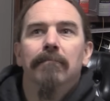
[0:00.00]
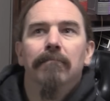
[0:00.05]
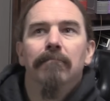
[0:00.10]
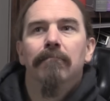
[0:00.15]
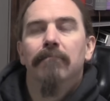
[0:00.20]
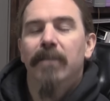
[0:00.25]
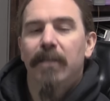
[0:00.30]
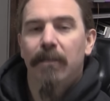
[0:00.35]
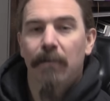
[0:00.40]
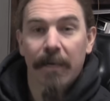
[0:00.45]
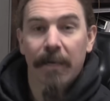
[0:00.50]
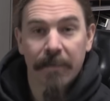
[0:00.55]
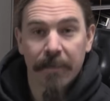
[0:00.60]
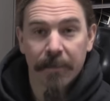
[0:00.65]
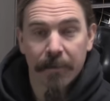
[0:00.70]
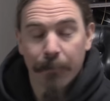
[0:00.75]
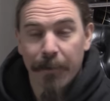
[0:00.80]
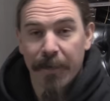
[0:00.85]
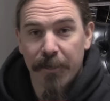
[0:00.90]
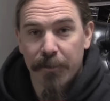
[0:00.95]

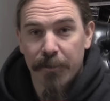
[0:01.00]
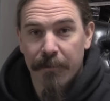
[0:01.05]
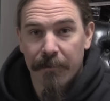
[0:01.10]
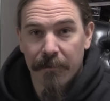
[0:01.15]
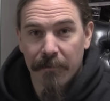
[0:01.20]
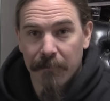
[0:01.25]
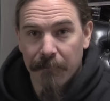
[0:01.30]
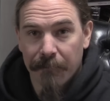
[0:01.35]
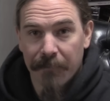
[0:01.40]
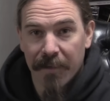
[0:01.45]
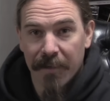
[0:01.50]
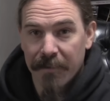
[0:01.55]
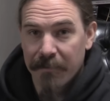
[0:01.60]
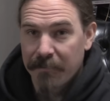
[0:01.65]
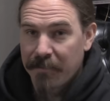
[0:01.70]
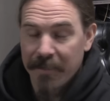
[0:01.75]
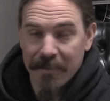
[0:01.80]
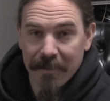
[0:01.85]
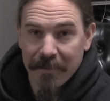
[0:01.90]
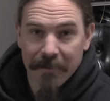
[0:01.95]
Neglecting to mention that
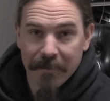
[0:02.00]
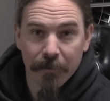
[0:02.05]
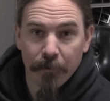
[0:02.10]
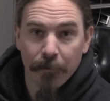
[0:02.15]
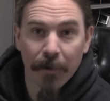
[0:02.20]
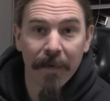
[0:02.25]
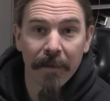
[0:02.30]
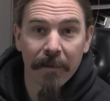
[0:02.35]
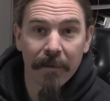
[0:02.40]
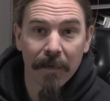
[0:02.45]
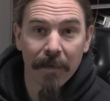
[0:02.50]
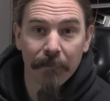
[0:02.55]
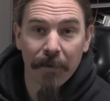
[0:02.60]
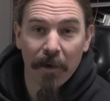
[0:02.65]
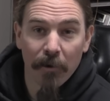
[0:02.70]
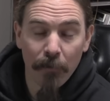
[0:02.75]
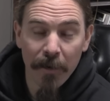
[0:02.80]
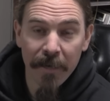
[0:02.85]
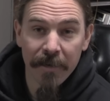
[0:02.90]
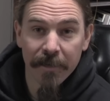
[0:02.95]
it doesn't do anything
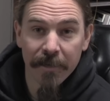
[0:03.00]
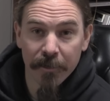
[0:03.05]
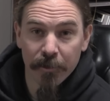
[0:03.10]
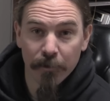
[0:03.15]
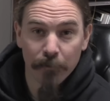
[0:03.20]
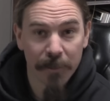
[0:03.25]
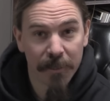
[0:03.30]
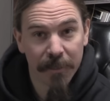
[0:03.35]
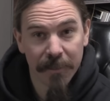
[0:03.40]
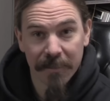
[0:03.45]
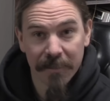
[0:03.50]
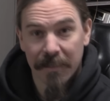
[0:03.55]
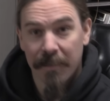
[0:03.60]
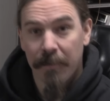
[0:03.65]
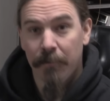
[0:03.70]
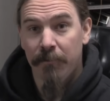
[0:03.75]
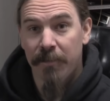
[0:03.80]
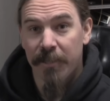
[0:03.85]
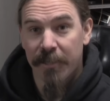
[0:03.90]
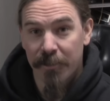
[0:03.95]
about windage, which is a
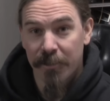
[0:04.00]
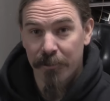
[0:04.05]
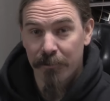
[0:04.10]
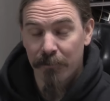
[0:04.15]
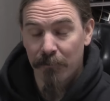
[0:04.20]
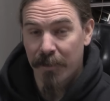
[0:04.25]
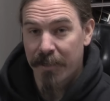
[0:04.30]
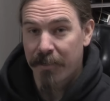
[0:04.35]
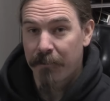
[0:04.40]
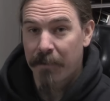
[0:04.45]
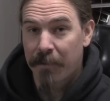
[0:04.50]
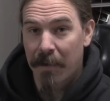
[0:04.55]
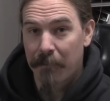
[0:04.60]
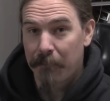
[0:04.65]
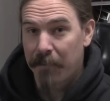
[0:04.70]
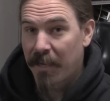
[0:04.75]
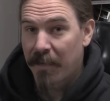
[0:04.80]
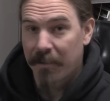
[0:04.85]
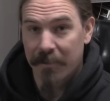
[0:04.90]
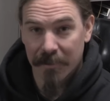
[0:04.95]
huge issue when you
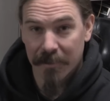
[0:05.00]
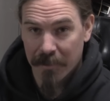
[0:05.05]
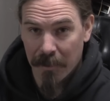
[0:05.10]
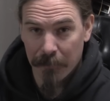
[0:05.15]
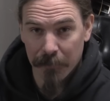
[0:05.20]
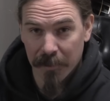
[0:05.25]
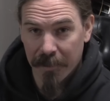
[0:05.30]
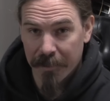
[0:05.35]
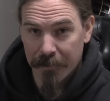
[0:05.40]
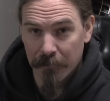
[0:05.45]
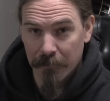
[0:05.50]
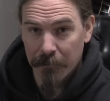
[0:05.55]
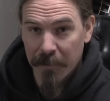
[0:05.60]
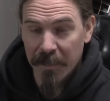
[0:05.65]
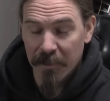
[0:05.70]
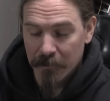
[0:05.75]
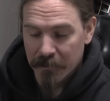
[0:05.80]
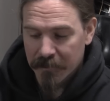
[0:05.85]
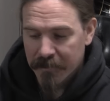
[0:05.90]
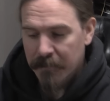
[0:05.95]
get beyond a couple hundred
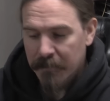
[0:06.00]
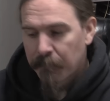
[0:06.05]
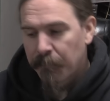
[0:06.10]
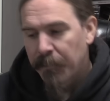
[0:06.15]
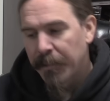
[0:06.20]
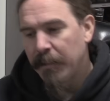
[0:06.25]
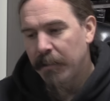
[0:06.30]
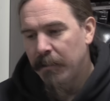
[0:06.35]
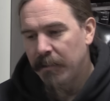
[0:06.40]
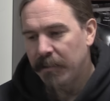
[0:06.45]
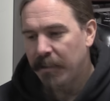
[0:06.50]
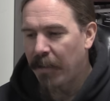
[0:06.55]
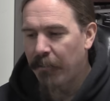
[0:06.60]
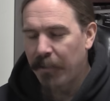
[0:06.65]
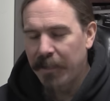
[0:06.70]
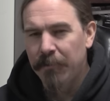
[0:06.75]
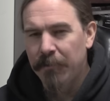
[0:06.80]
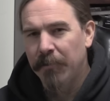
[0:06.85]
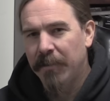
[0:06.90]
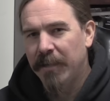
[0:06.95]
meters. Now,
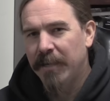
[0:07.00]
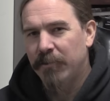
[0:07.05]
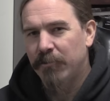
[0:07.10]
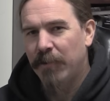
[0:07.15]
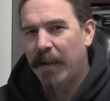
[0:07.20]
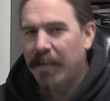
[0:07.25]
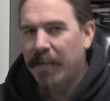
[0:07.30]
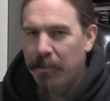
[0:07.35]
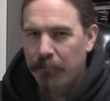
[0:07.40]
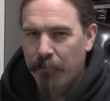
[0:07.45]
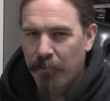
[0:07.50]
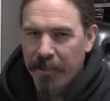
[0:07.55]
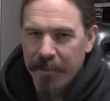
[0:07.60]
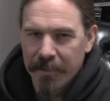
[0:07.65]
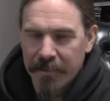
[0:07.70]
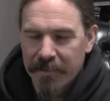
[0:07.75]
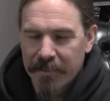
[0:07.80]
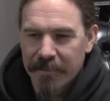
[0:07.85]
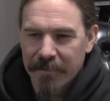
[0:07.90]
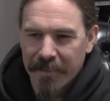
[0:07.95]
I don't think Tracking
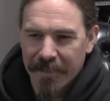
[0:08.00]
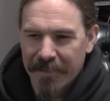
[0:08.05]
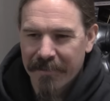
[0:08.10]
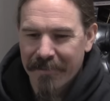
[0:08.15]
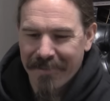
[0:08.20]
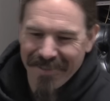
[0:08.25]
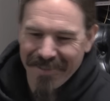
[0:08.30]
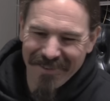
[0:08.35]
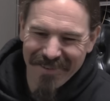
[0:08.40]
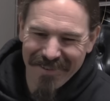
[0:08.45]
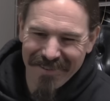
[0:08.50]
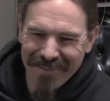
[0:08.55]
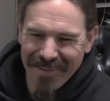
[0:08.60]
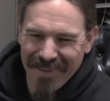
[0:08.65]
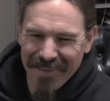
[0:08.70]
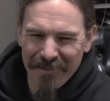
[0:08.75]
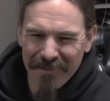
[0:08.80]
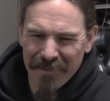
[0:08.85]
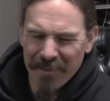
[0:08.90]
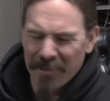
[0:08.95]
Points, like,
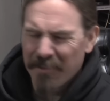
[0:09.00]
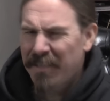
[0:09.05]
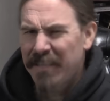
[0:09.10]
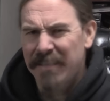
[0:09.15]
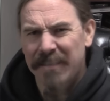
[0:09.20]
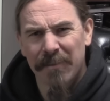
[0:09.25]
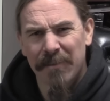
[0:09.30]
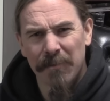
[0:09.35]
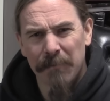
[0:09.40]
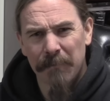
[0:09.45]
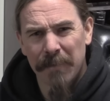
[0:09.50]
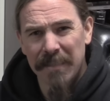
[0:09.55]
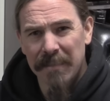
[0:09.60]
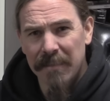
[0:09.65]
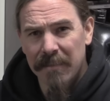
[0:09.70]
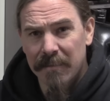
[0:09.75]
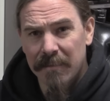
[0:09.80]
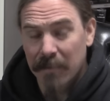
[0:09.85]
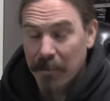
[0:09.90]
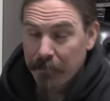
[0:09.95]
are they still in
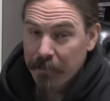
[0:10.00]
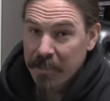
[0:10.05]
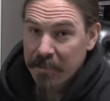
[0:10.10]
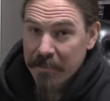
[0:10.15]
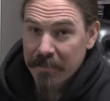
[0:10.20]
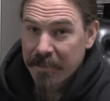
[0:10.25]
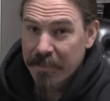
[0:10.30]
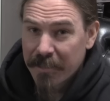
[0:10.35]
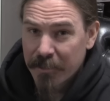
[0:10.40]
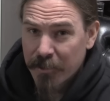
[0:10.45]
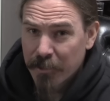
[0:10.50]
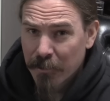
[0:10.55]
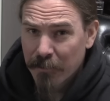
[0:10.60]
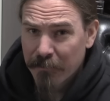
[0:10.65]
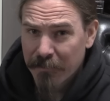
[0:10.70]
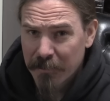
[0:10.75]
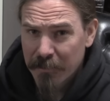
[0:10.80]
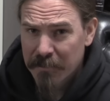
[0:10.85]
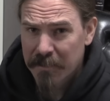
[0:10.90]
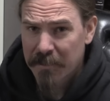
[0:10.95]
business? I'm honestly not sure
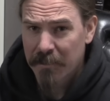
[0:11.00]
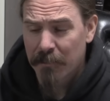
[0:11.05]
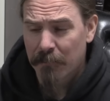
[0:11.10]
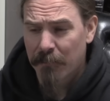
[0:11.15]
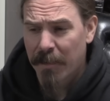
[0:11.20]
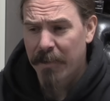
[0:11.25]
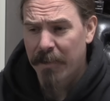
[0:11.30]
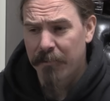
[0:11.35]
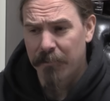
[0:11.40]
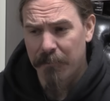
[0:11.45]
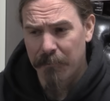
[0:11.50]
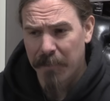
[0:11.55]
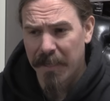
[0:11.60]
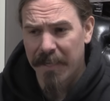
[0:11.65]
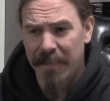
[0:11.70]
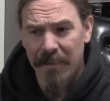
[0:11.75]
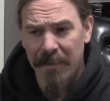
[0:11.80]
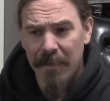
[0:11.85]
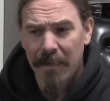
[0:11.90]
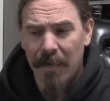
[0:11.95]
if they're still around,
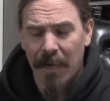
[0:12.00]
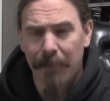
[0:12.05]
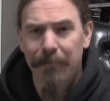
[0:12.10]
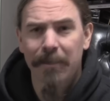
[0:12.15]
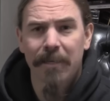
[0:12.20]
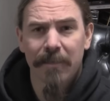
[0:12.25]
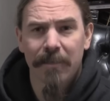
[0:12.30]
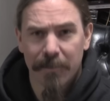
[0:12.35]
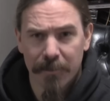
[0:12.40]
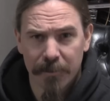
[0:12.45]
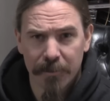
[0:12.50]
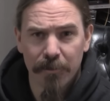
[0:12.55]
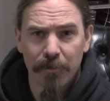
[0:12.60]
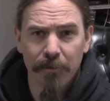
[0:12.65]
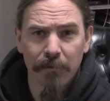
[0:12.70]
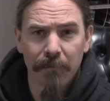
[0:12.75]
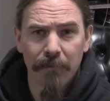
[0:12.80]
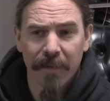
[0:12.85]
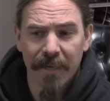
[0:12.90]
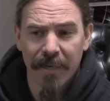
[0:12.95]
but I'm going to
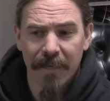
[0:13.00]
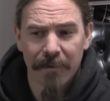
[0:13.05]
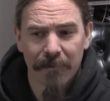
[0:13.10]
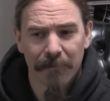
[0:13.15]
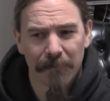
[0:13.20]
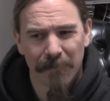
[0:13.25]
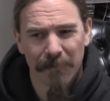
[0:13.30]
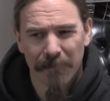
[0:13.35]
assume that